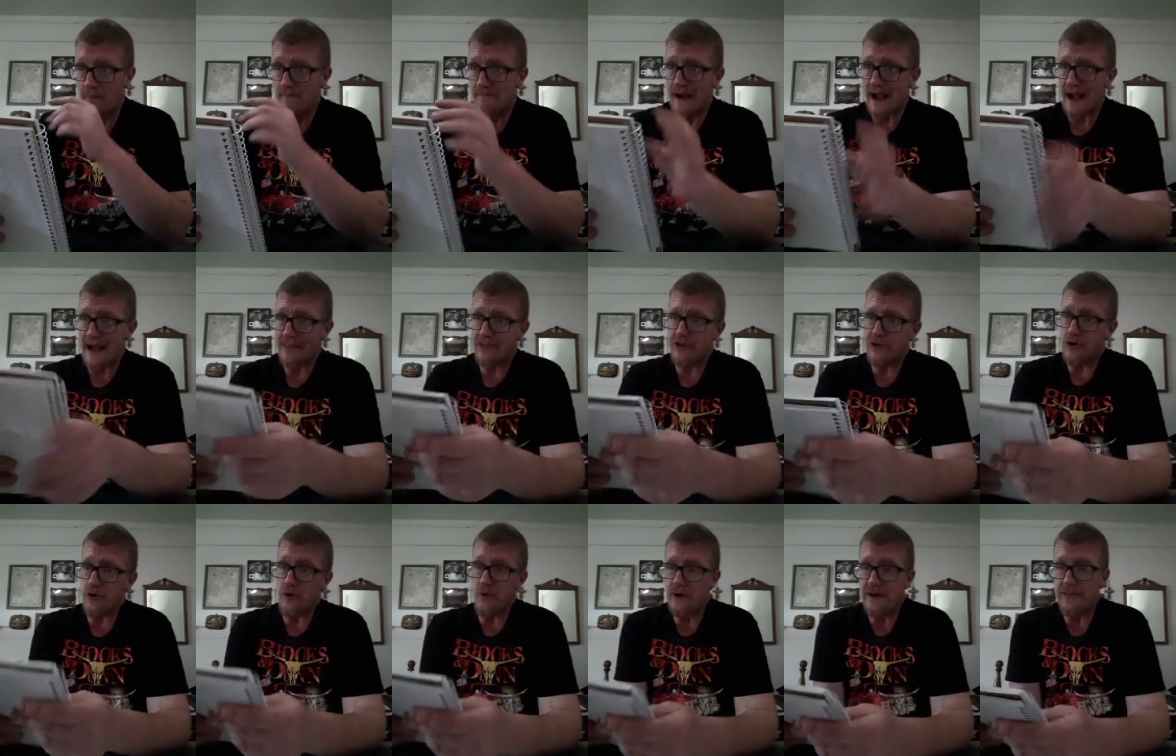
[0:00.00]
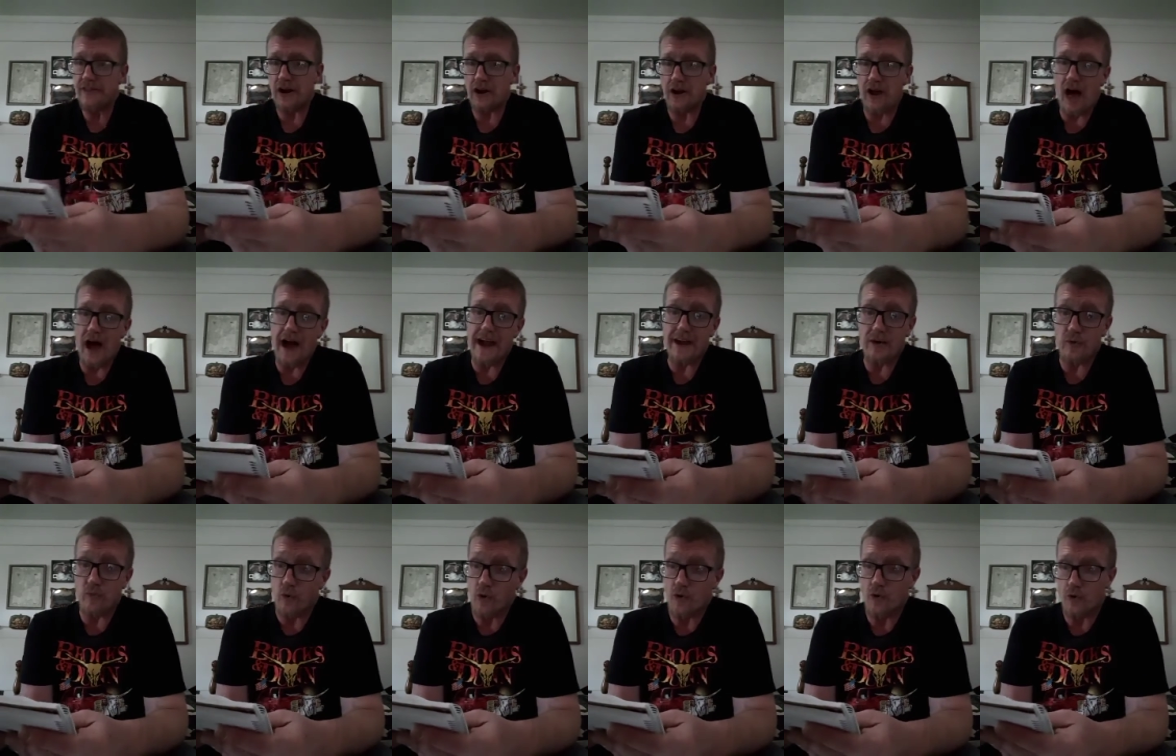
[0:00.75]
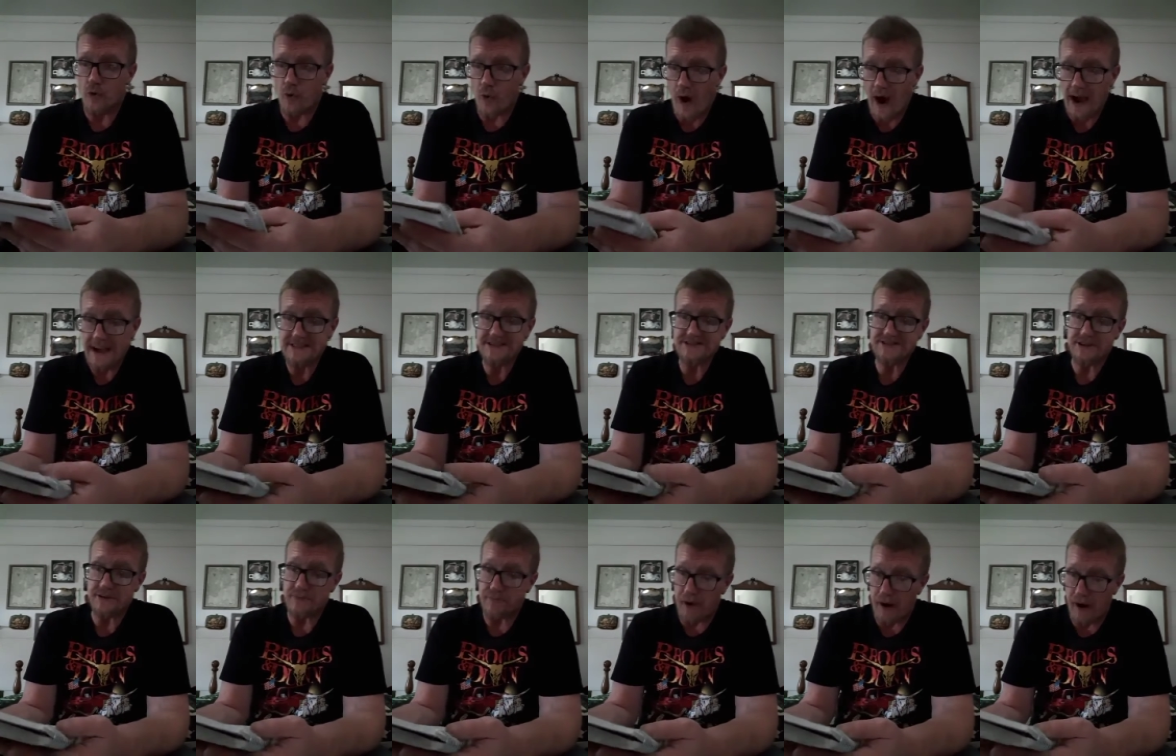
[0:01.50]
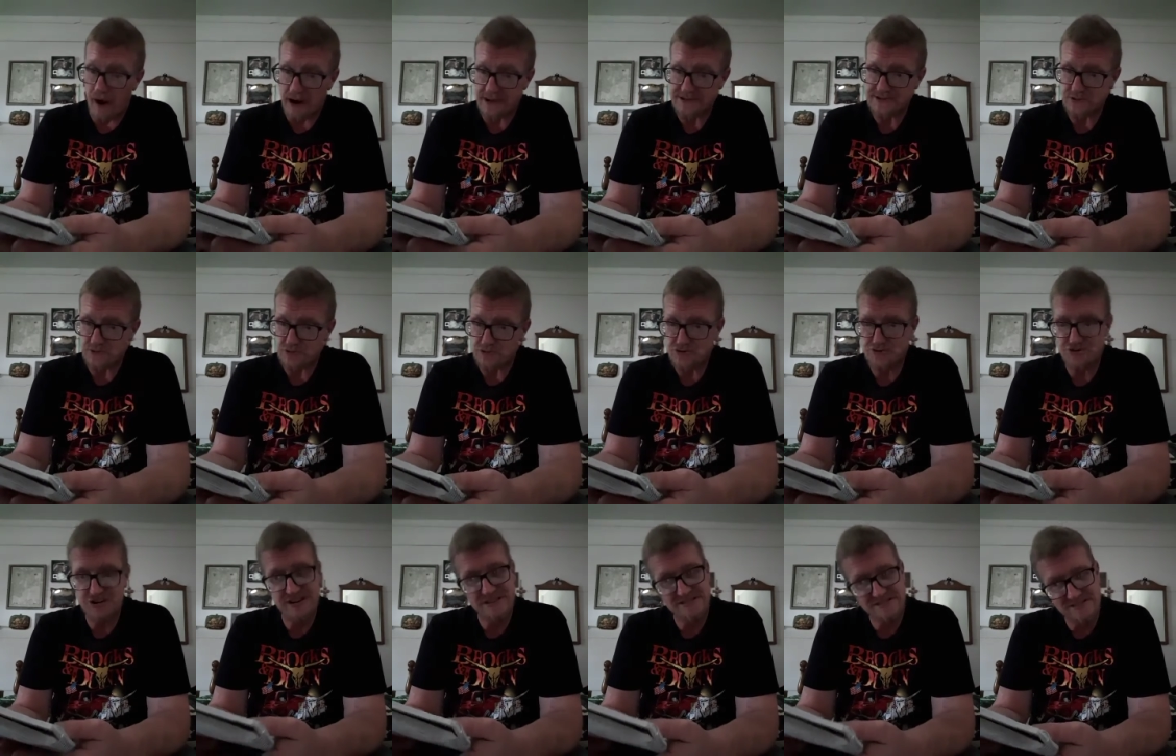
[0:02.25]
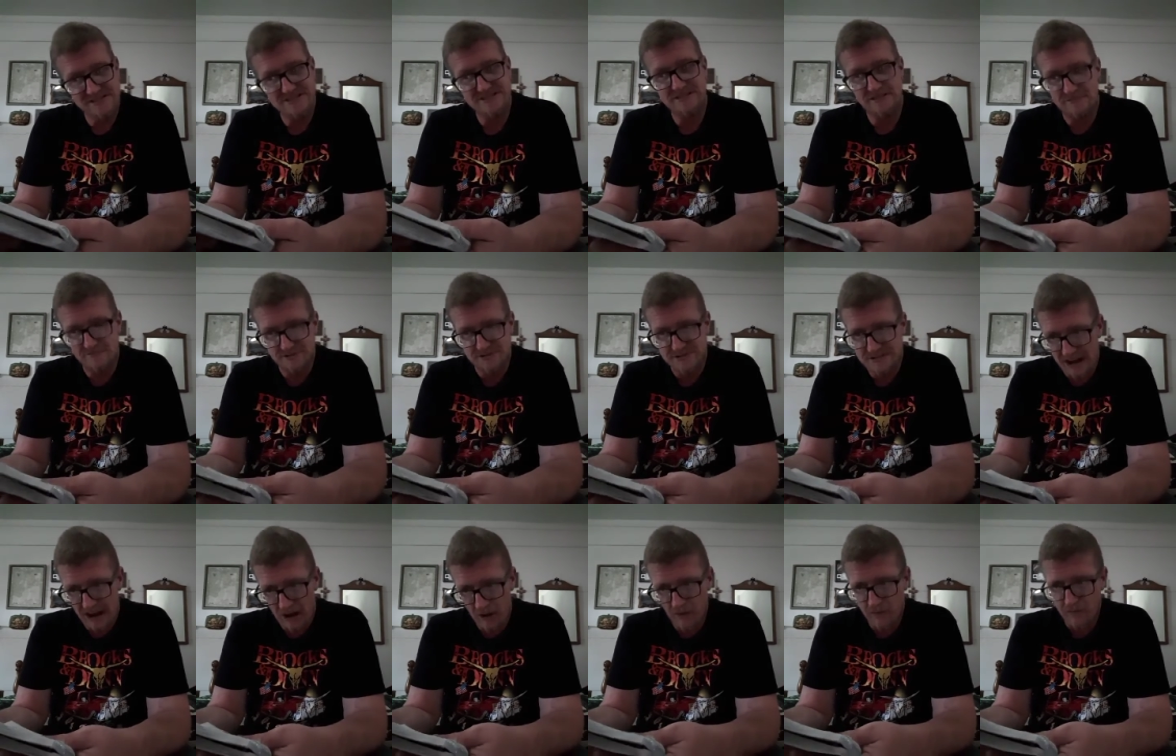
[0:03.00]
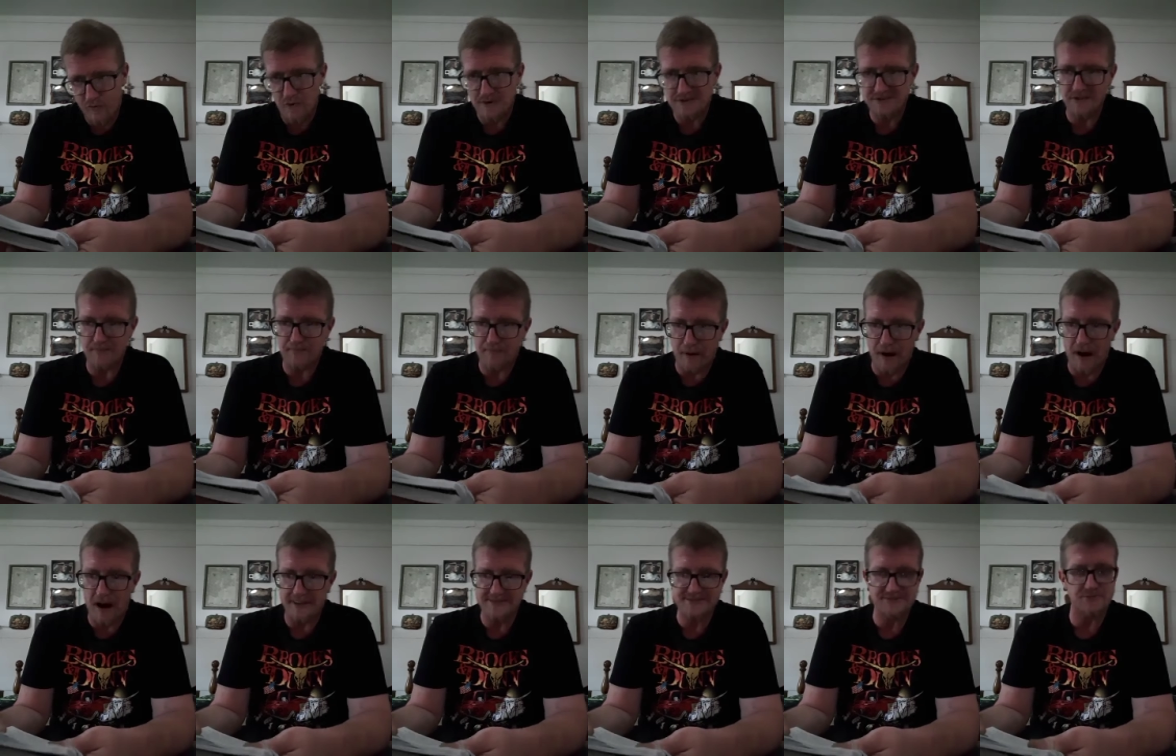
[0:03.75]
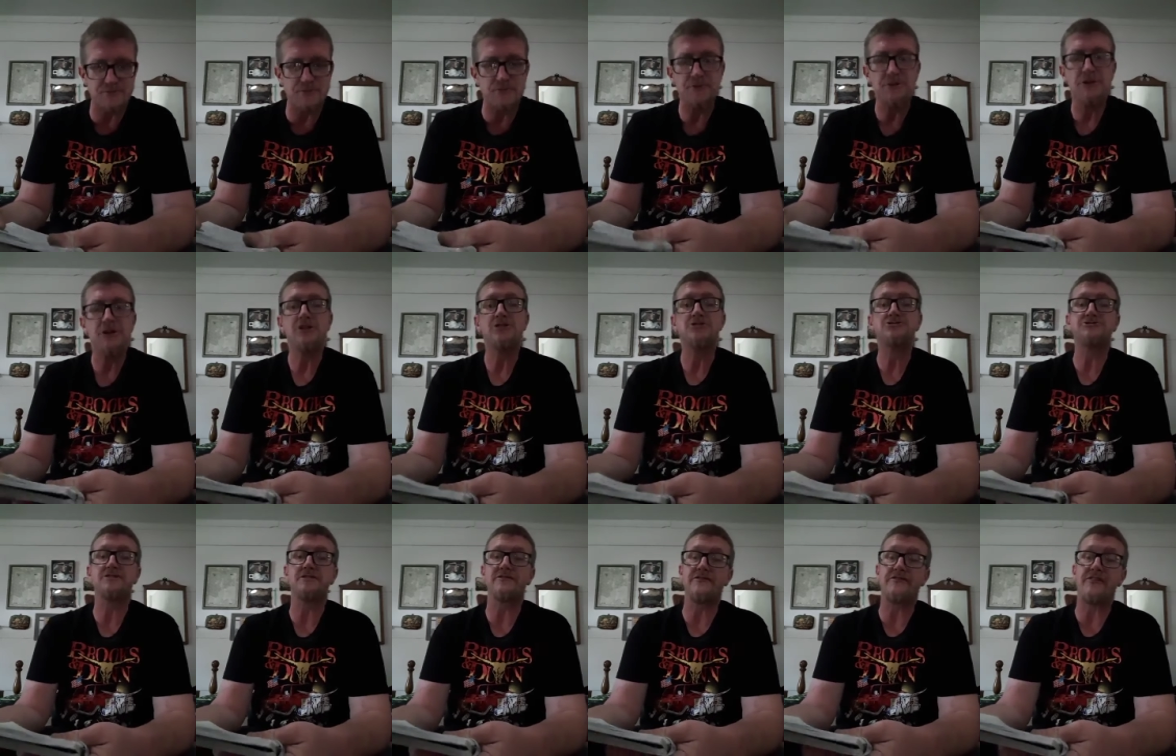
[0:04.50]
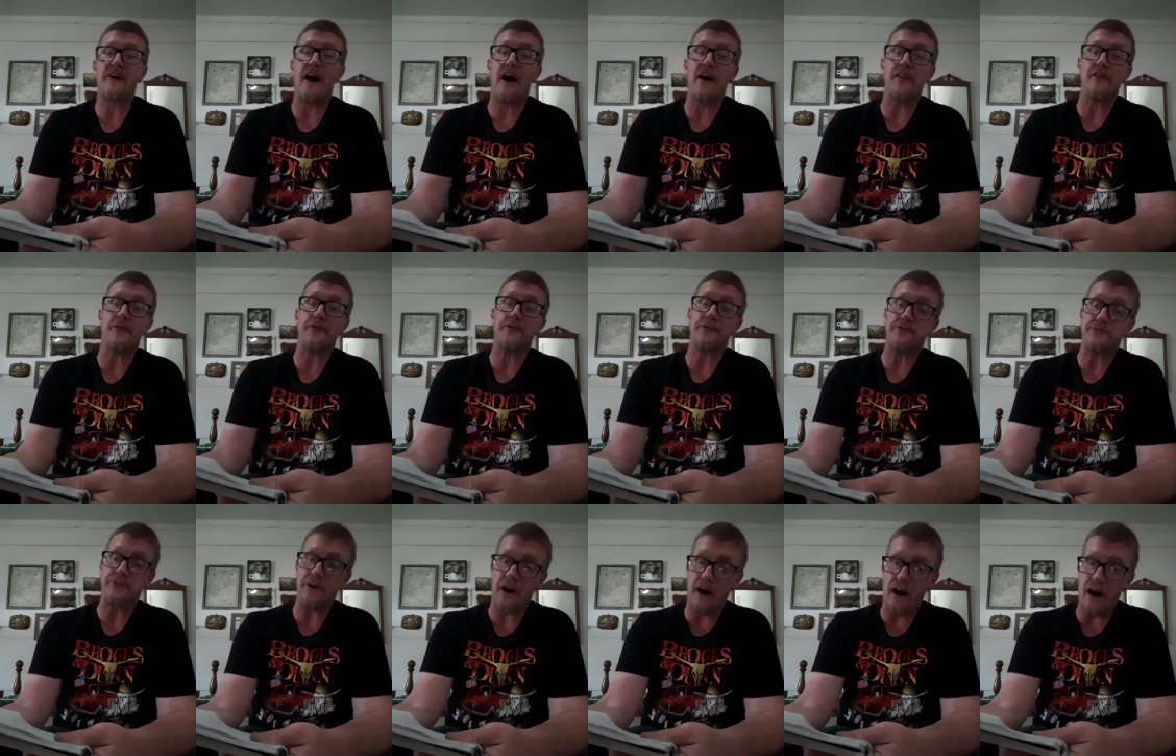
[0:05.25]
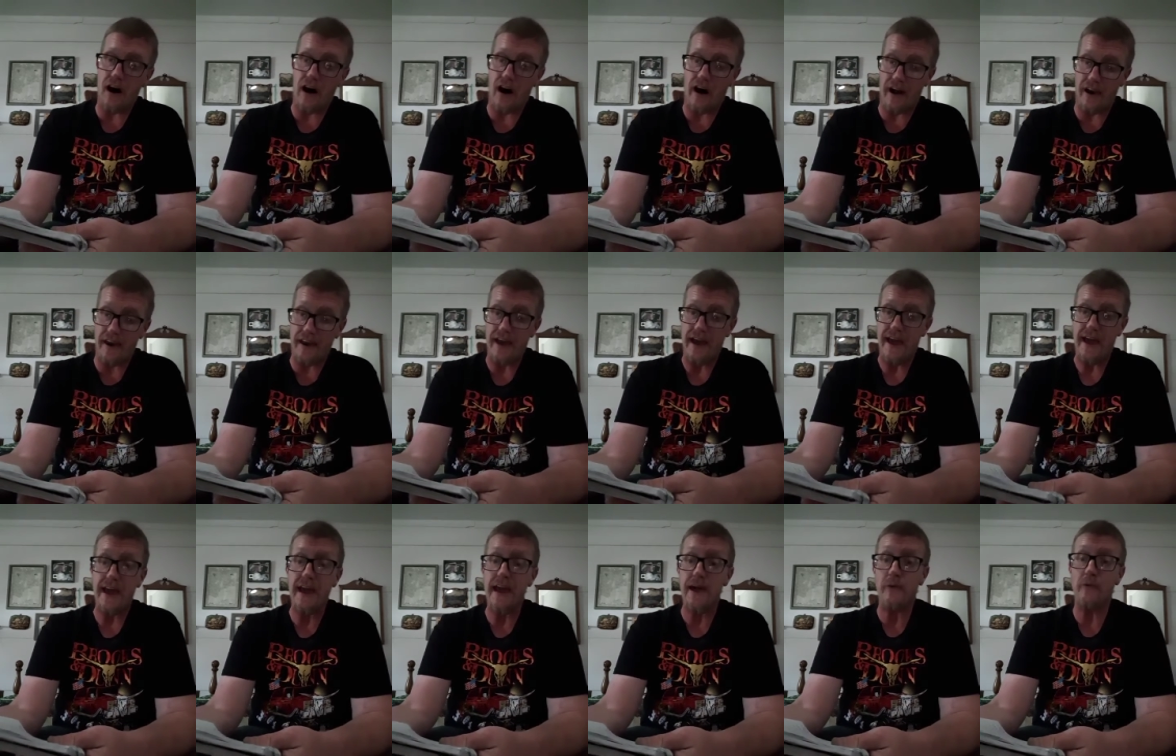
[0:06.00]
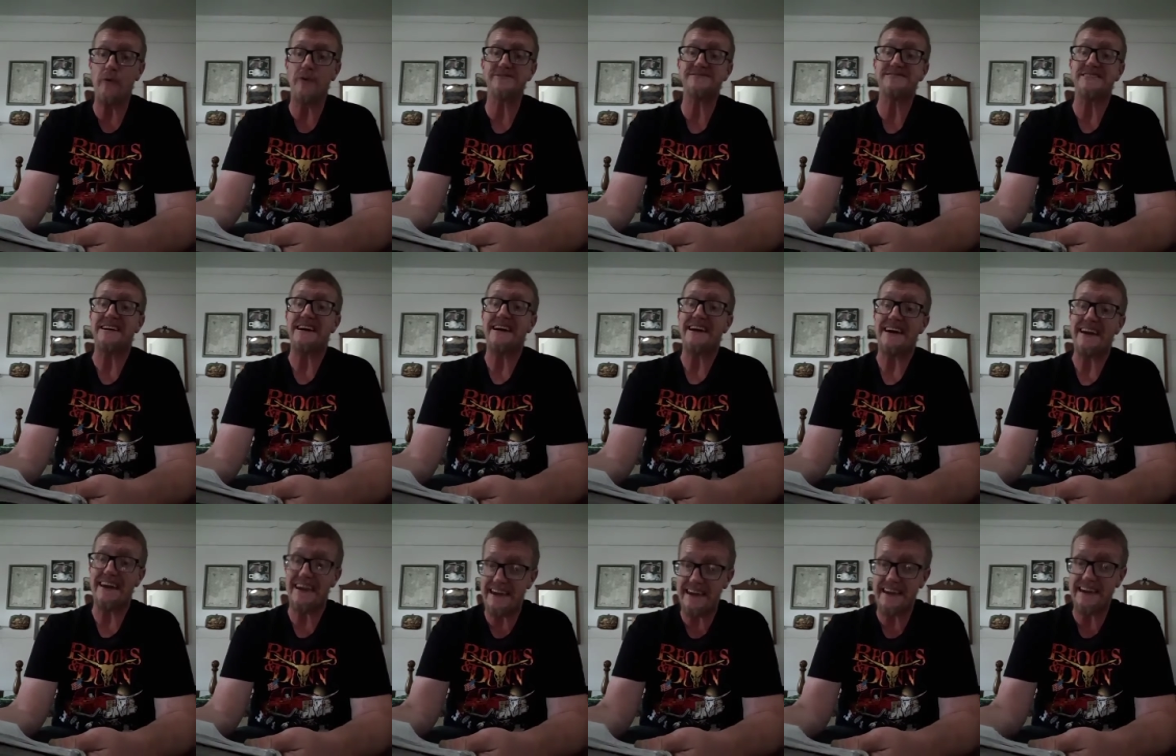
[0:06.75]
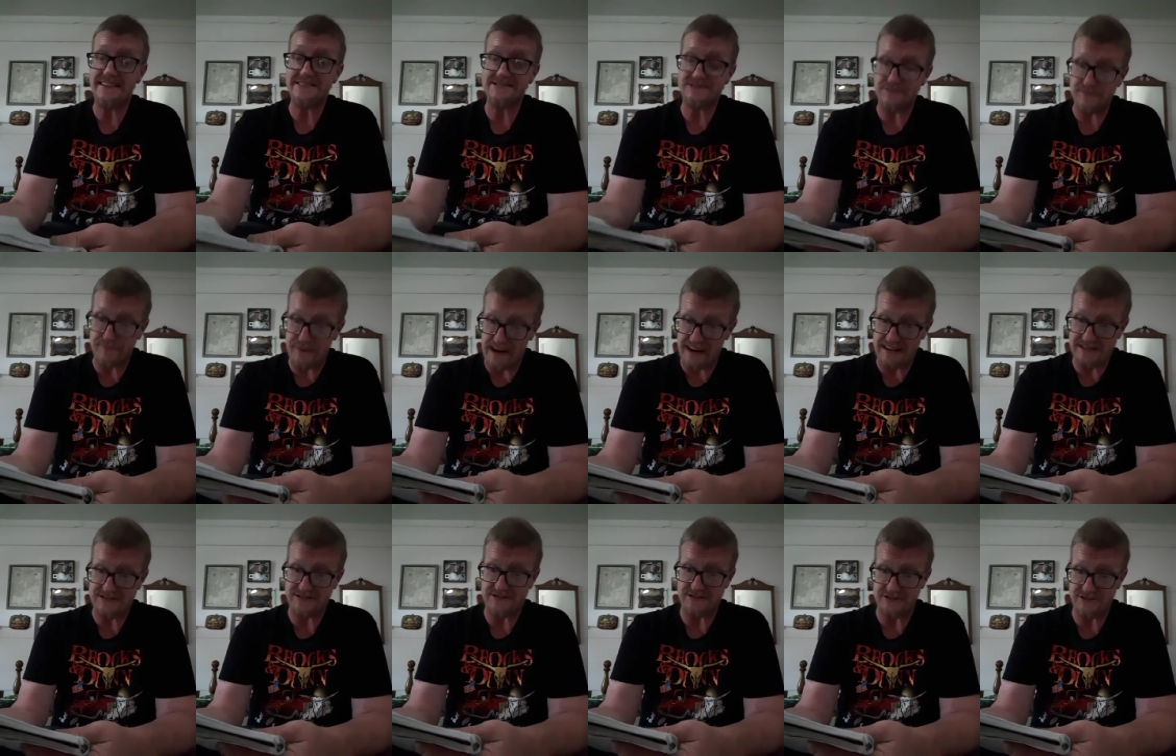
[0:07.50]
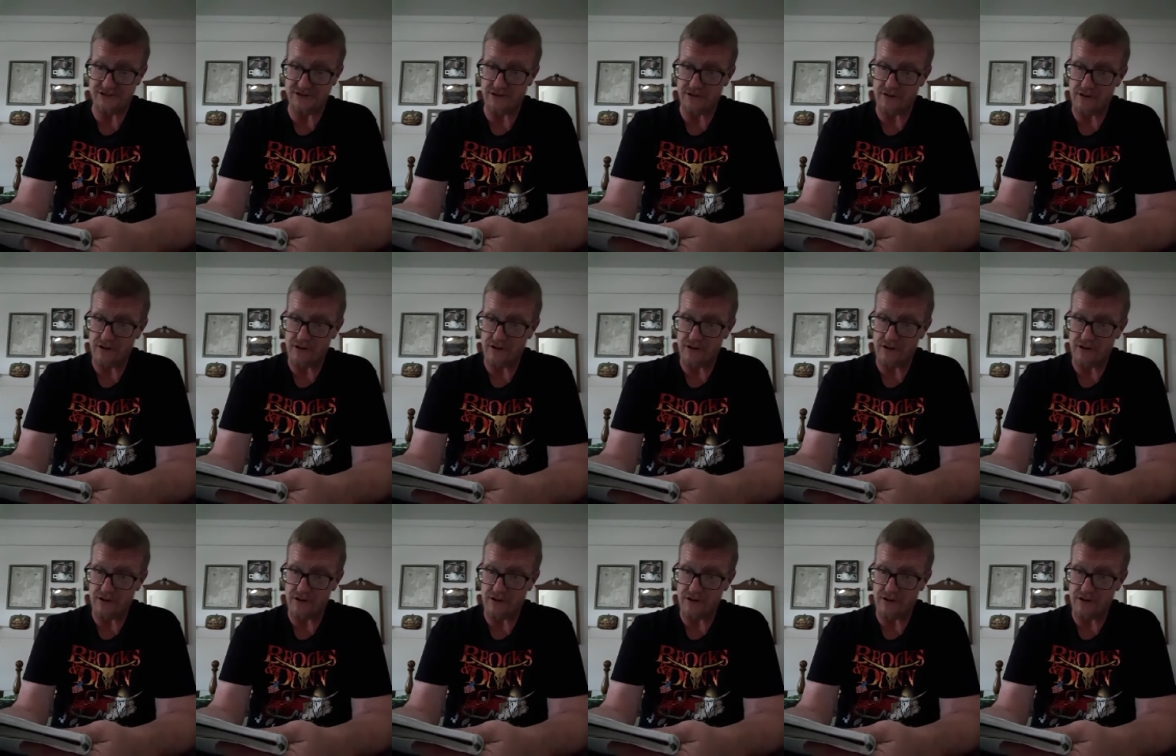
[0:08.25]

Matthew and the like were Christ's apostles, Jesus himself was apostle to Father God. He was his messenger.